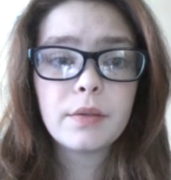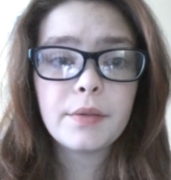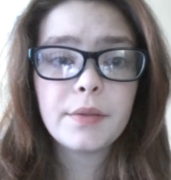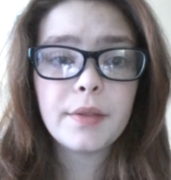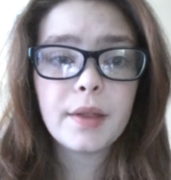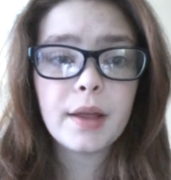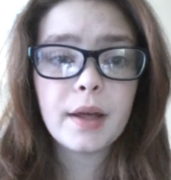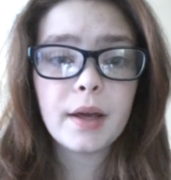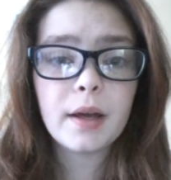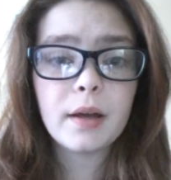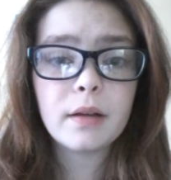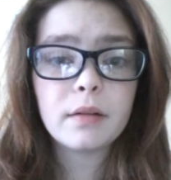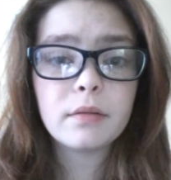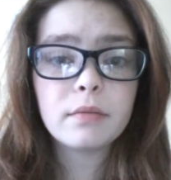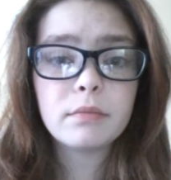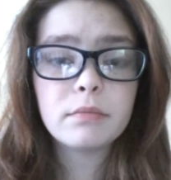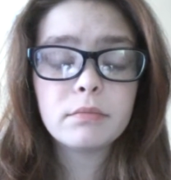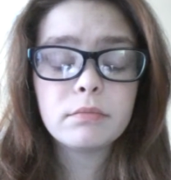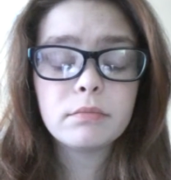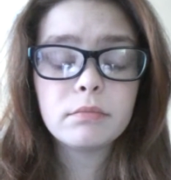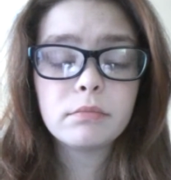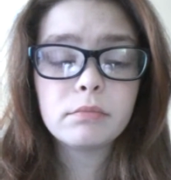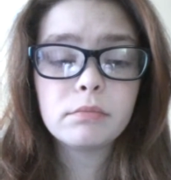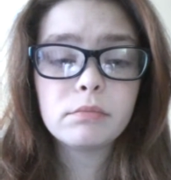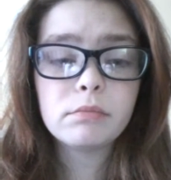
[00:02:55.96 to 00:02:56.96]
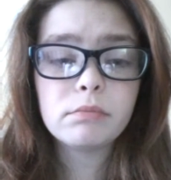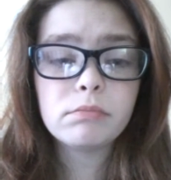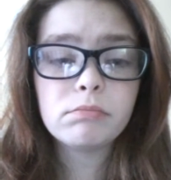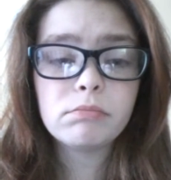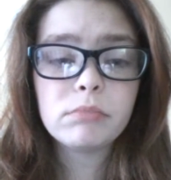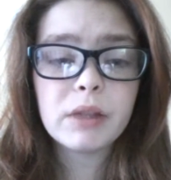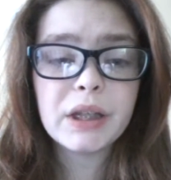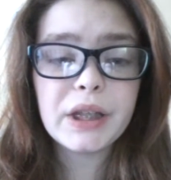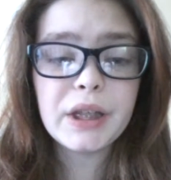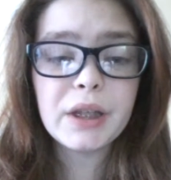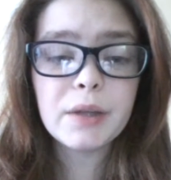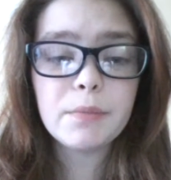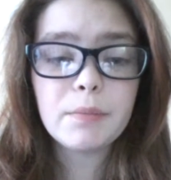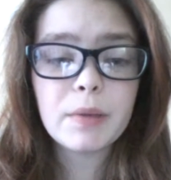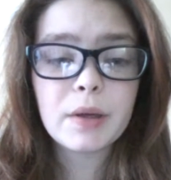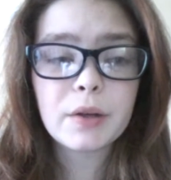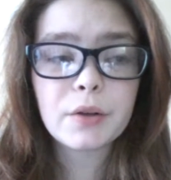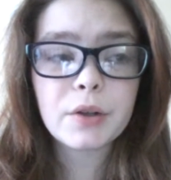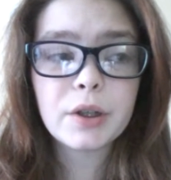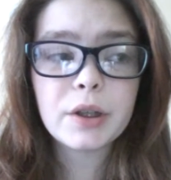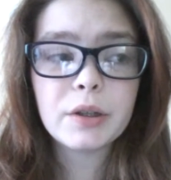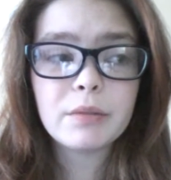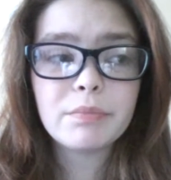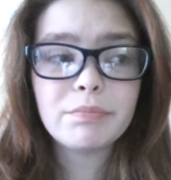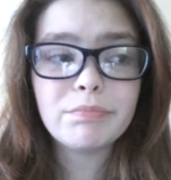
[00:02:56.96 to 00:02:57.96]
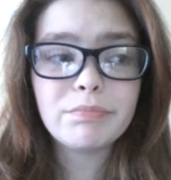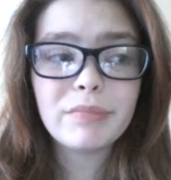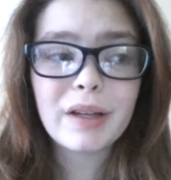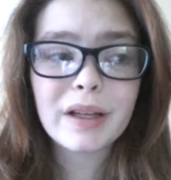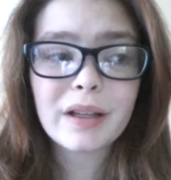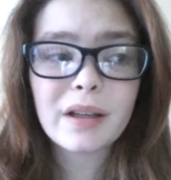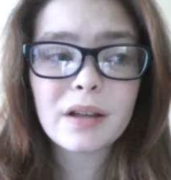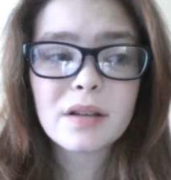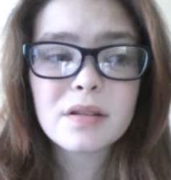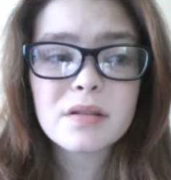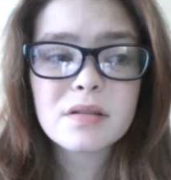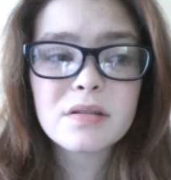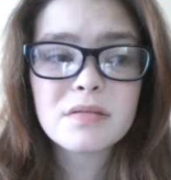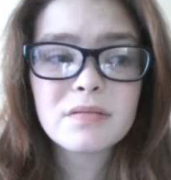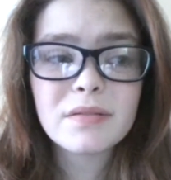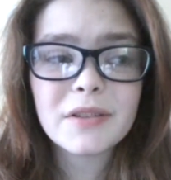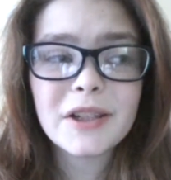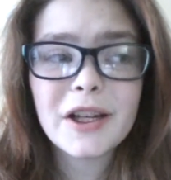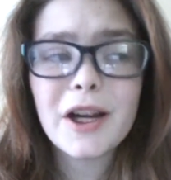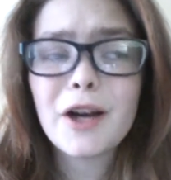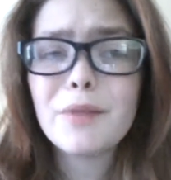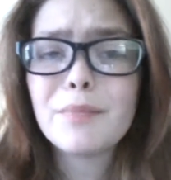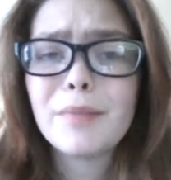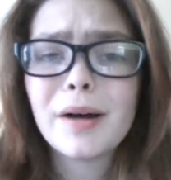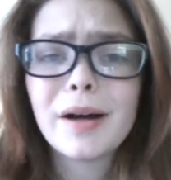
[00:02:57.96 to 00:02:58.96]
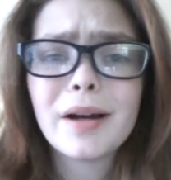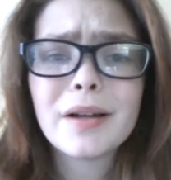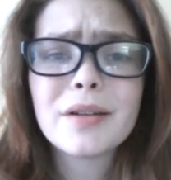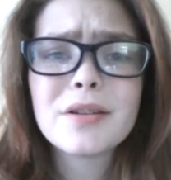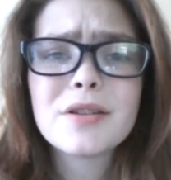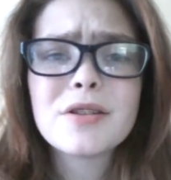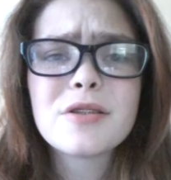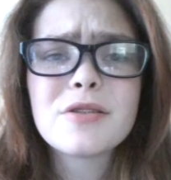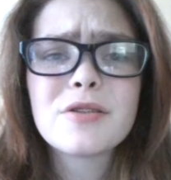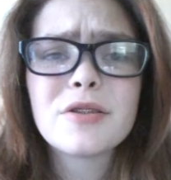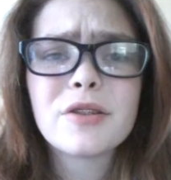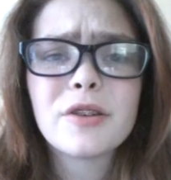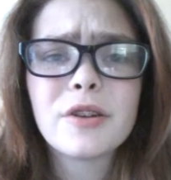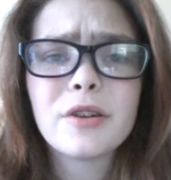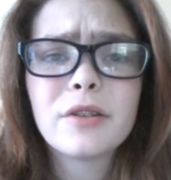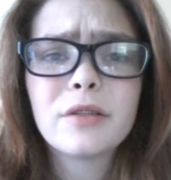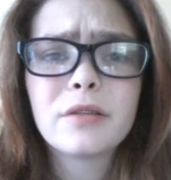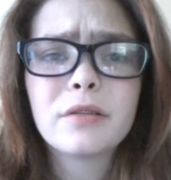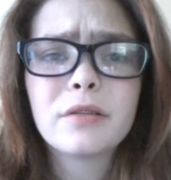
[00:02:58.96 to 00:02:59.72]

that he had married, I guess, a monster.